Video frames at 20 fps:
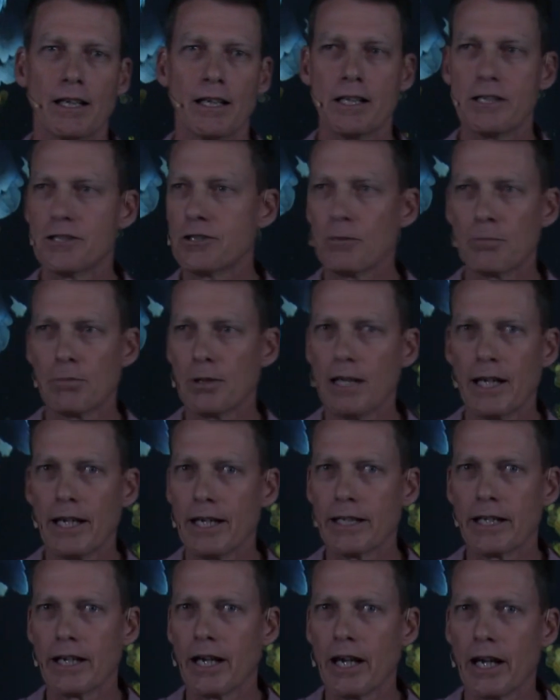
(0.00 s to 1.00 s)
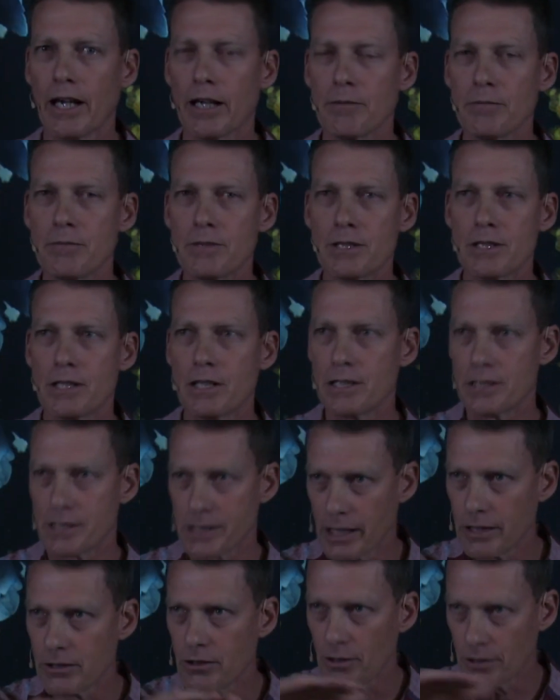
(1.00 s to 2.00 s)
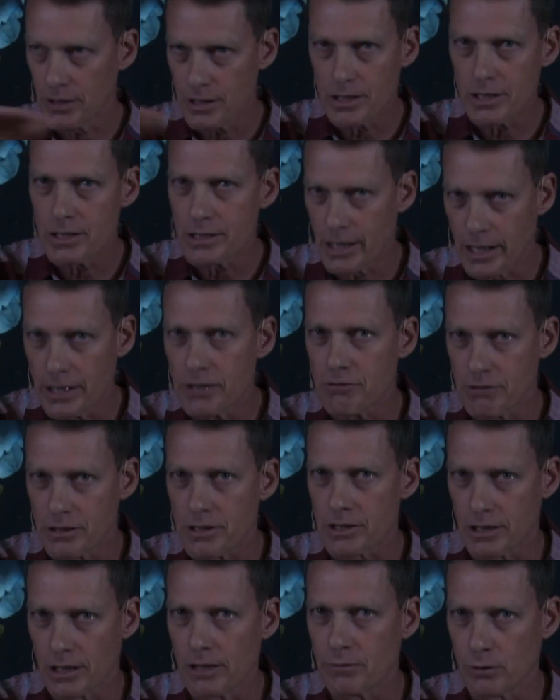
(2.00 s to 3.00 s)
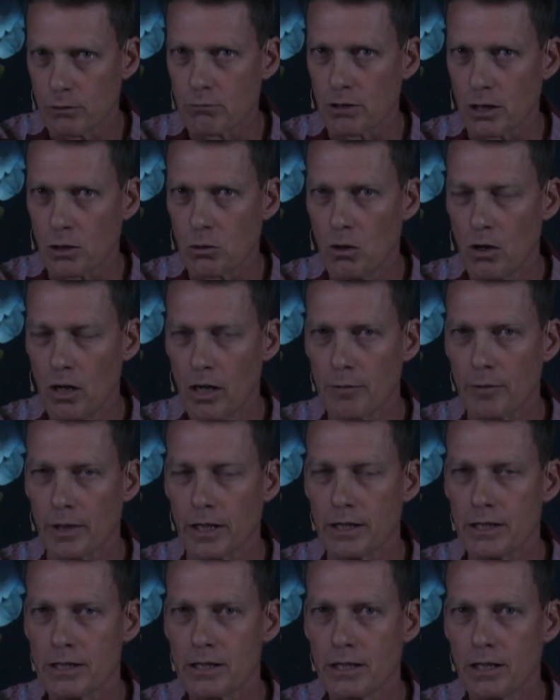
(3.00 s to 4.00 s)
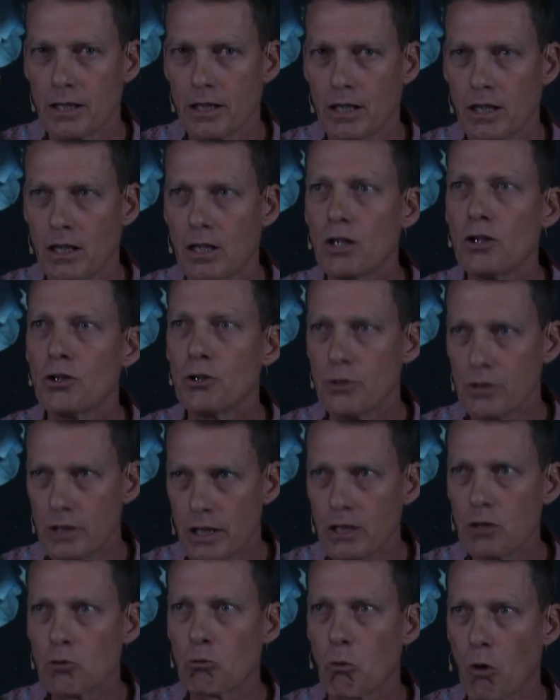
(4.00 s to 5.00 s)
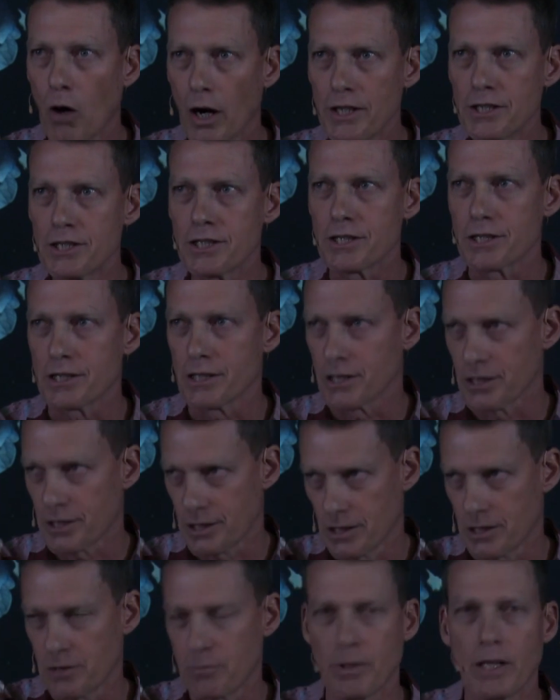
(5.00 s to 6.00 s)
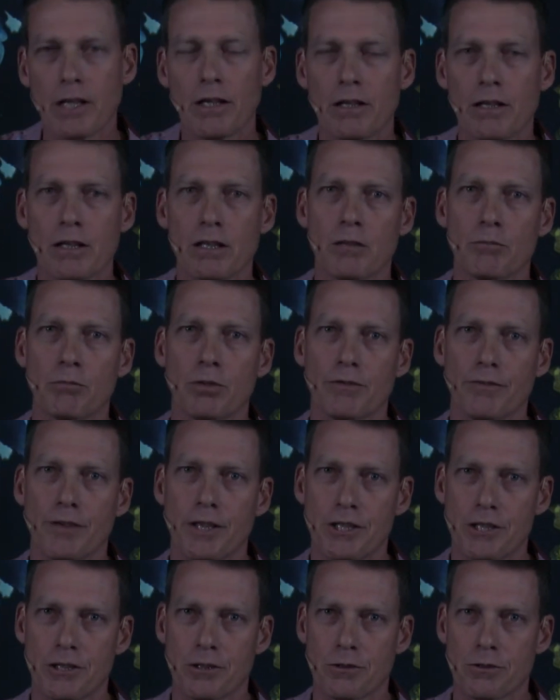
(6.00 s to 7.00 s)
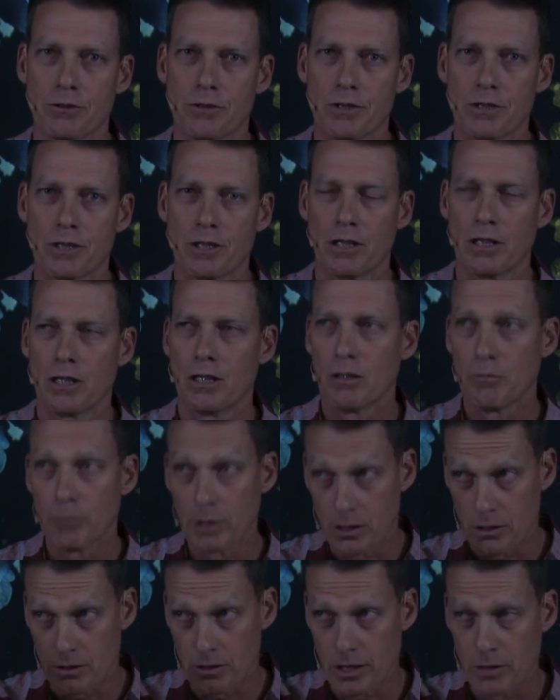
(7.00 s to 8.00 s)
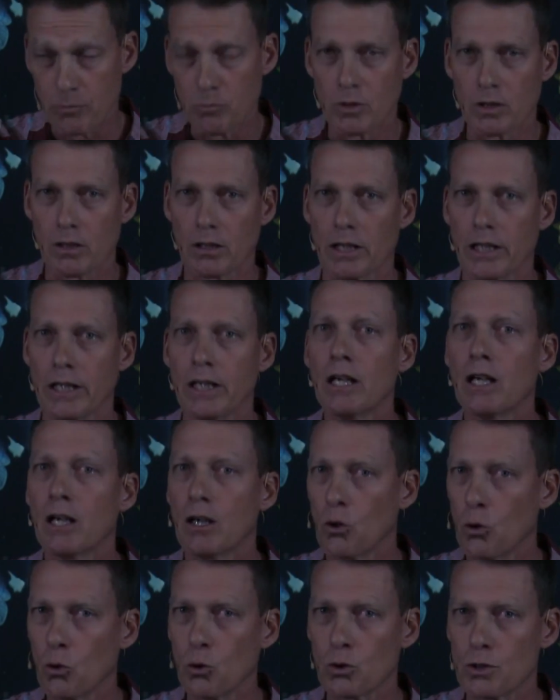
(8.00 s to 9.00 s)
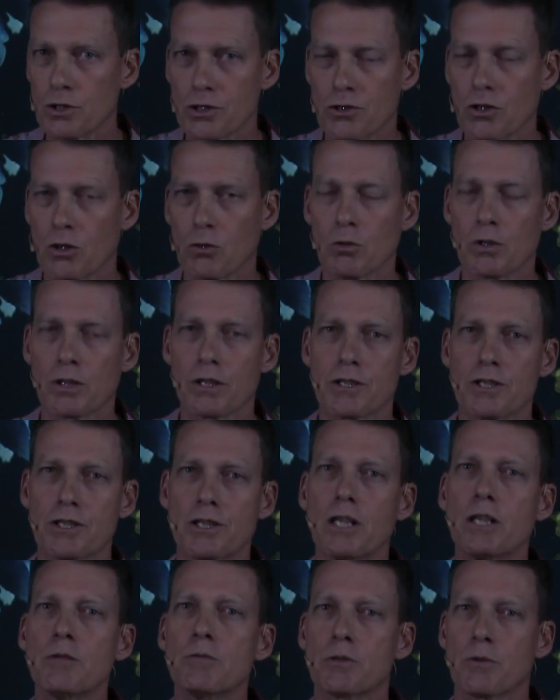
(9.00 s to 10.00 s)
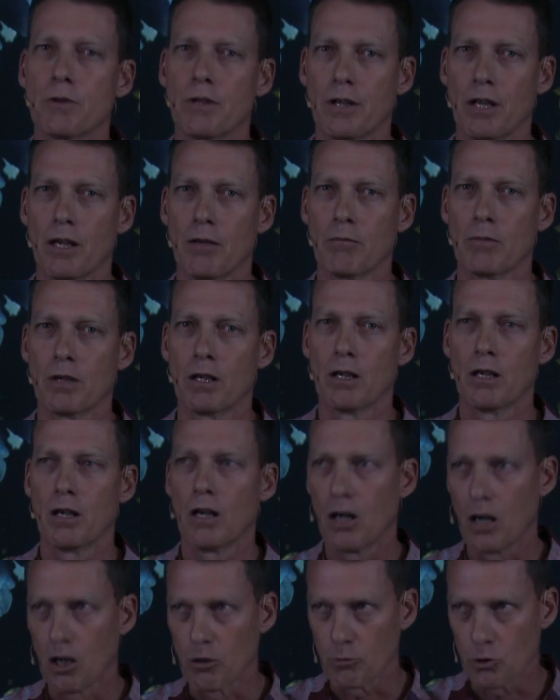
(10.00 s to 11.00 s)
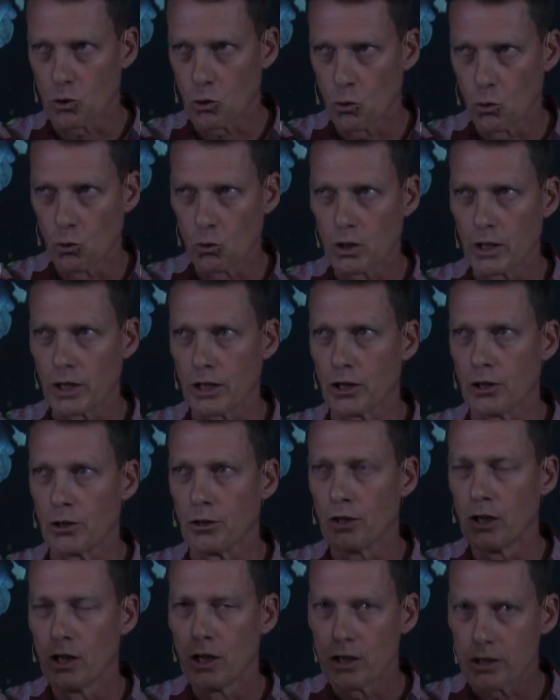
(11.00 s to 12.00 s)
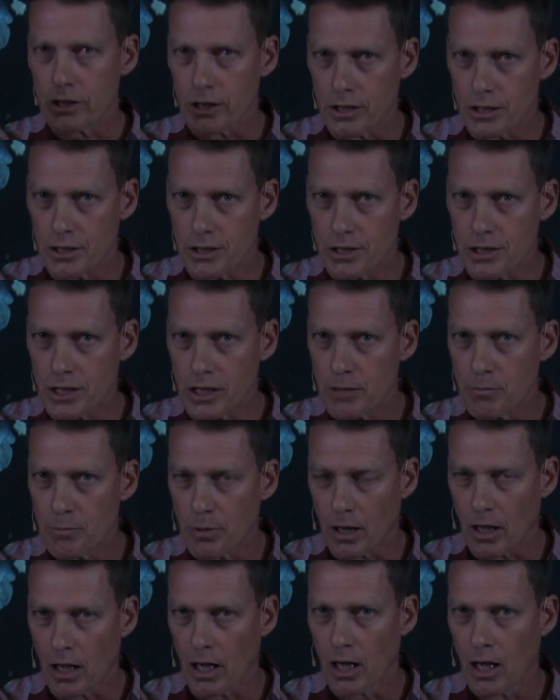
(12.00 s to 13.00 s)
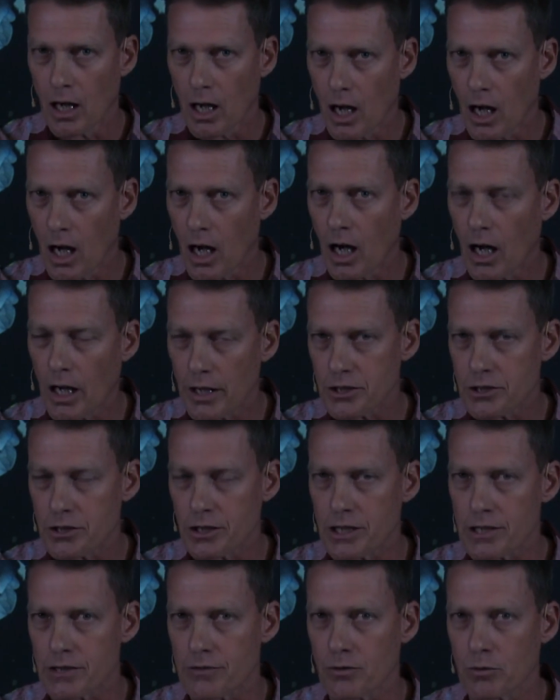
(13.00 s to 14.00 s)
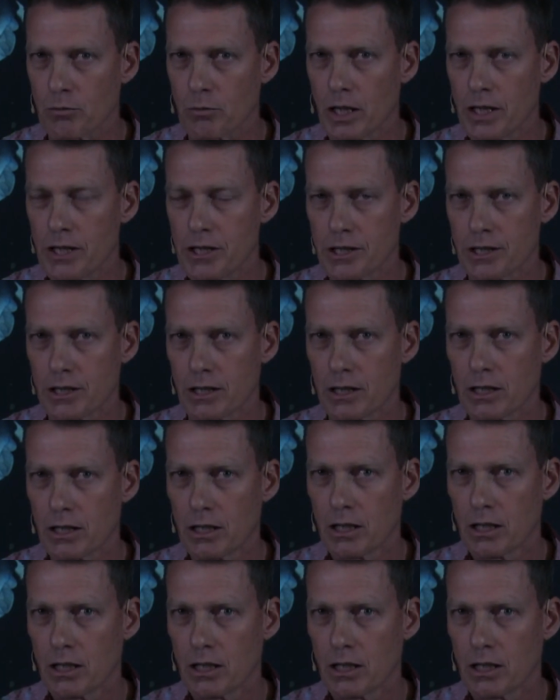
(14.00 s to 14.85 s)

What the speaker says: He's not playing games. He's saying, no, this is entrance level requirement. You need a righteousness that's better than the professionals, because inwardly, all is not what it seems with them. I'm calling you to deeper heart transformation.